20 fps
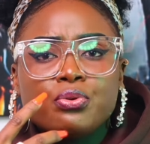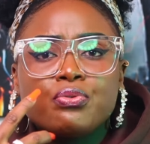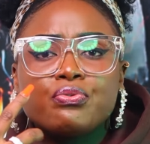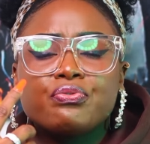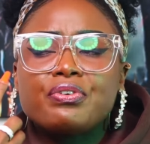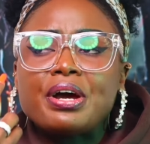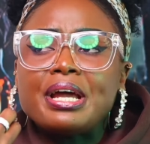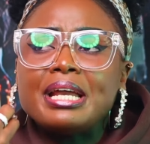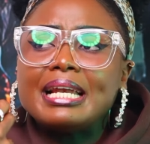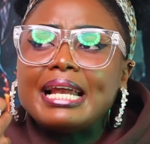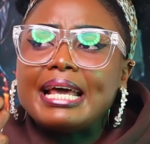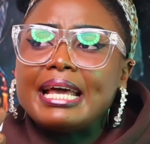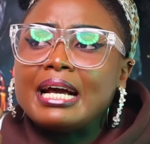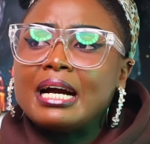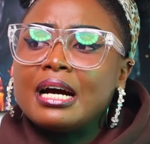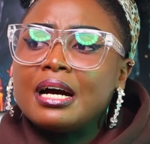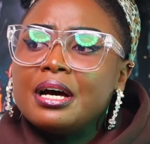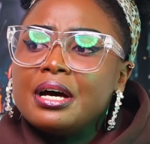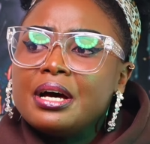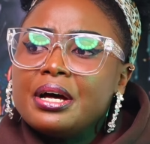You find
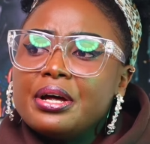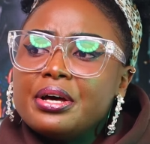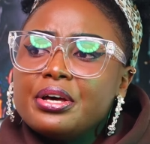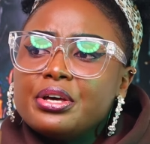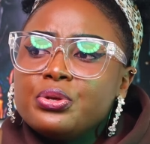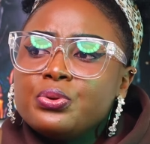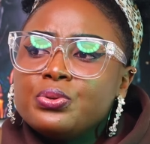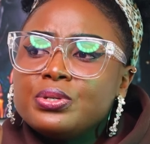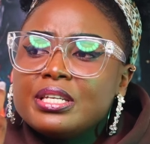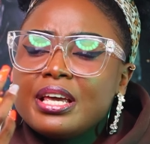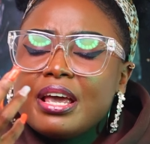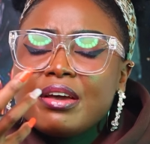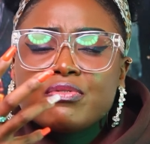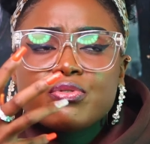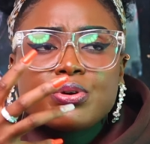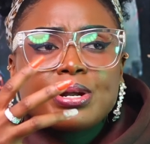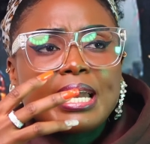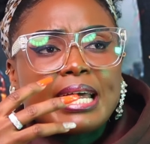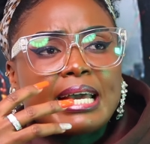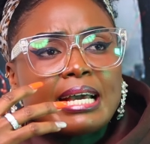like, you see
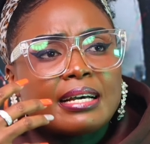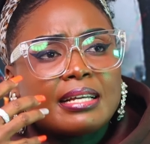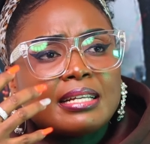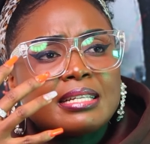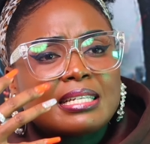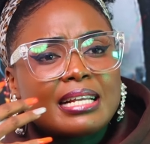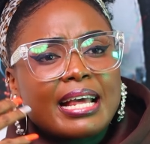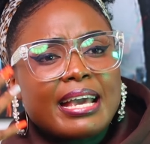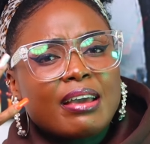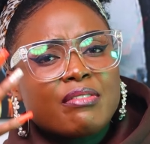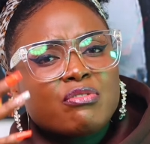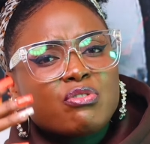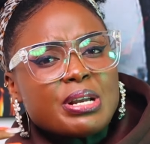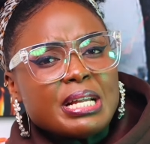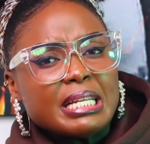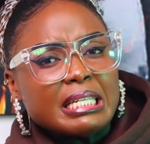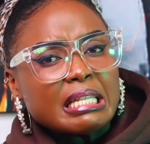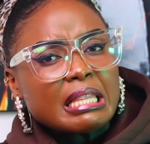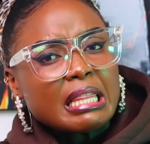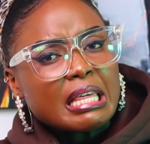everyone, like, it's like
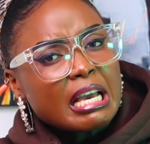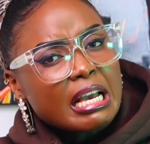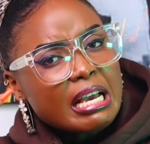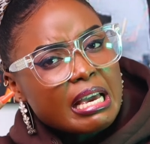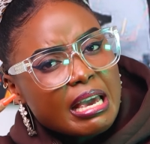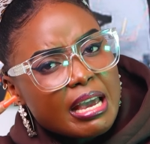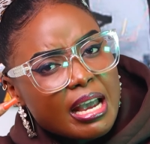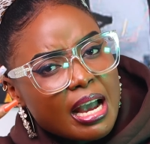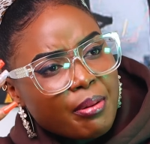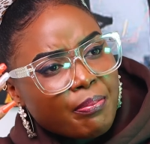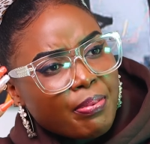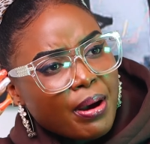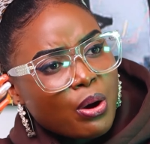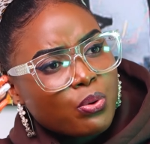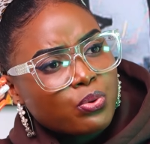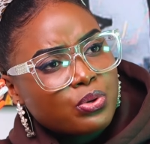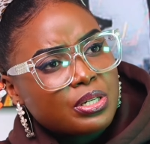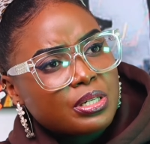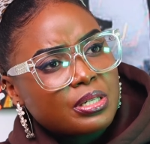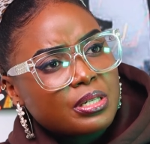everyone is thinking
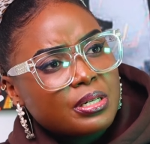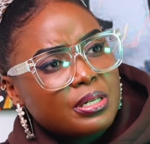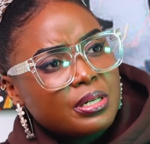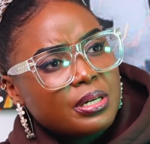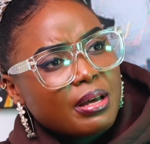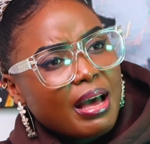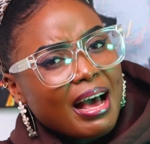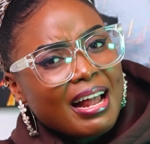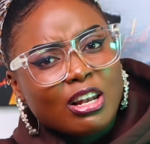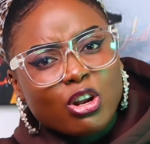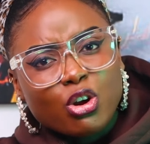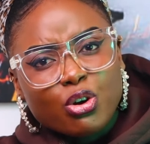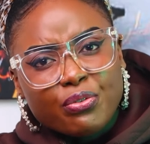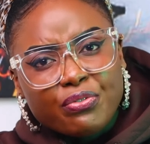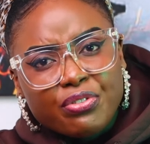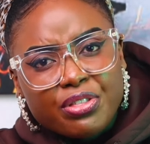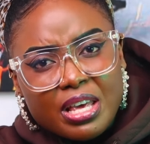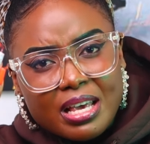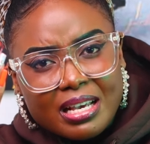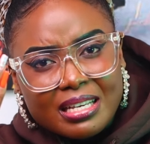about a lot
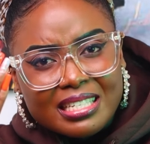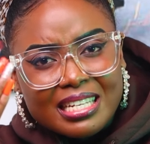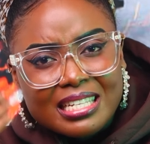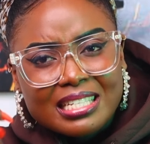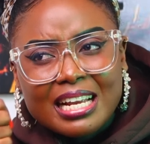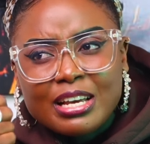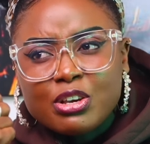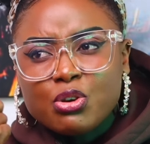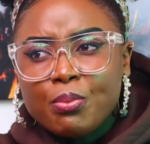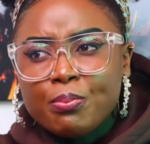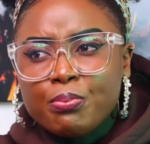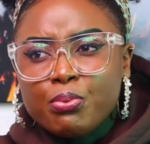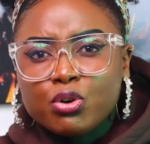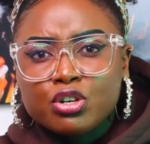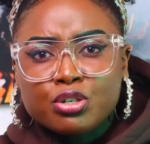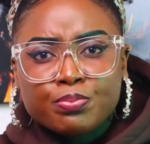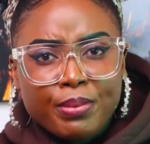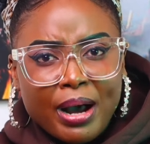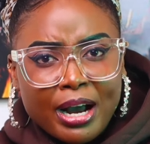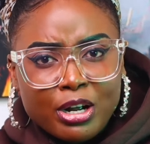of things. It's like you're
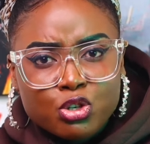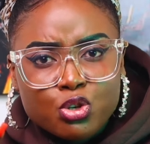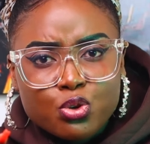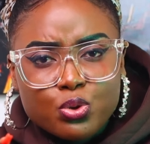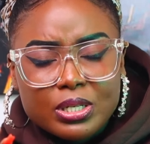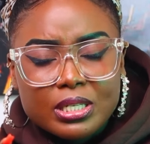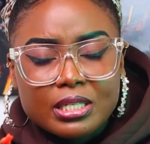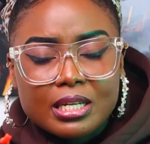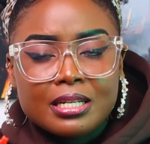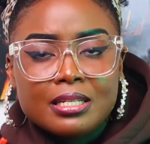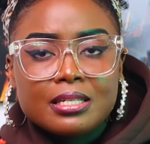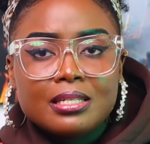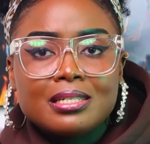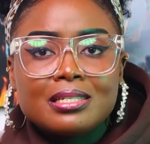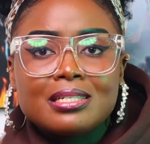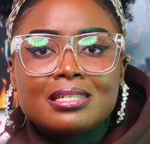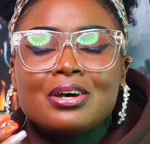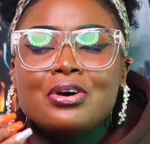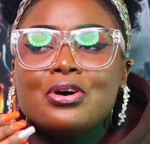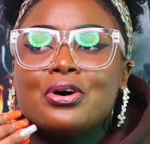brought back to your
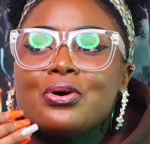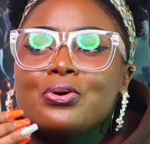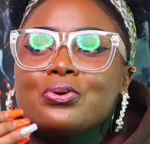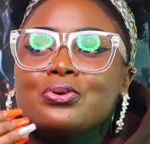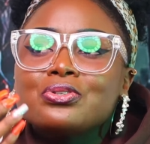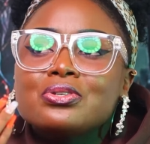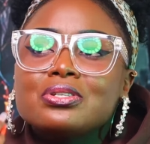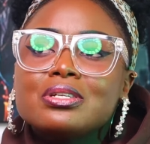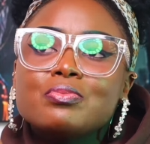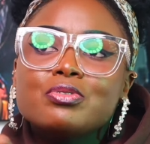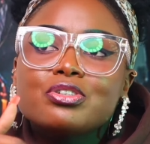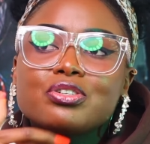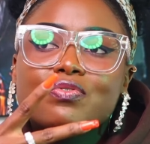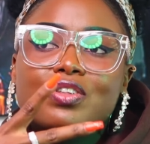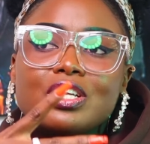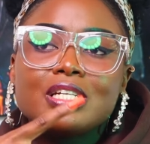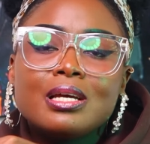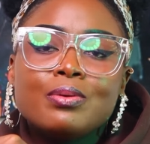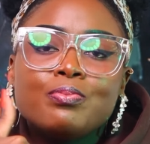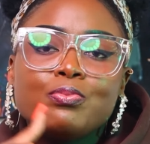senses. Because you see, most
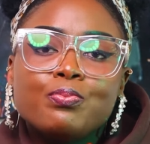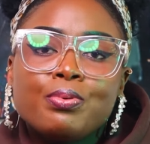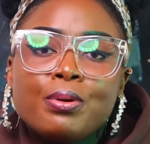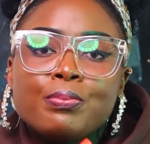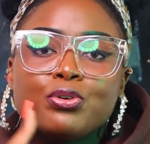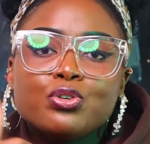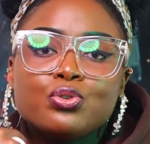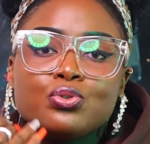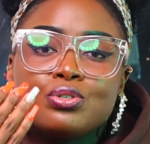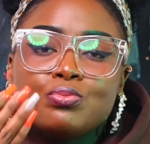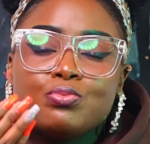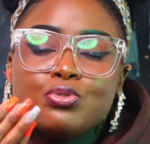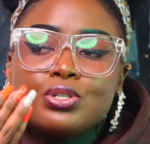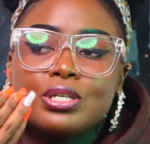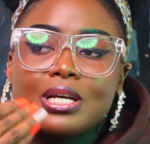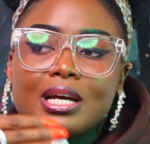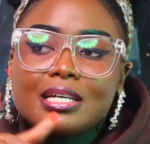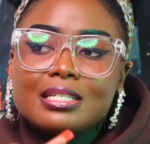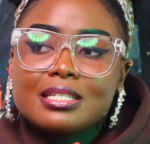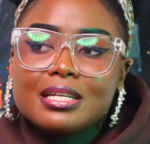of the time, people use
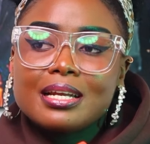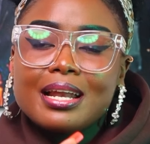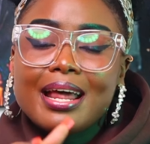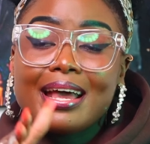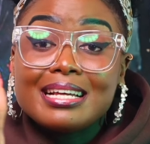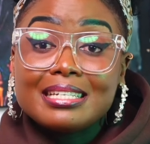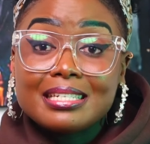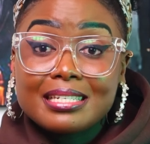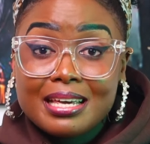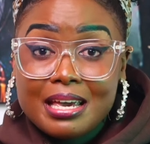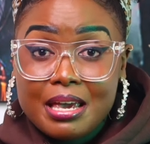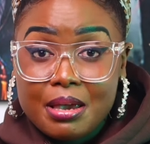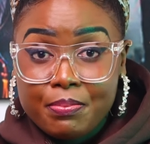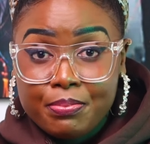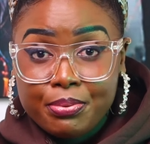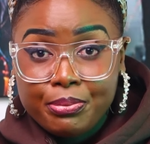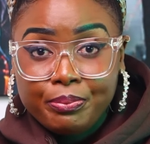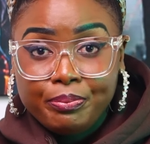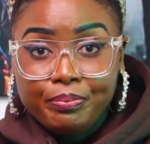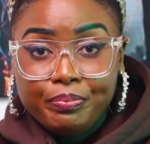music as an
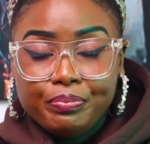escape.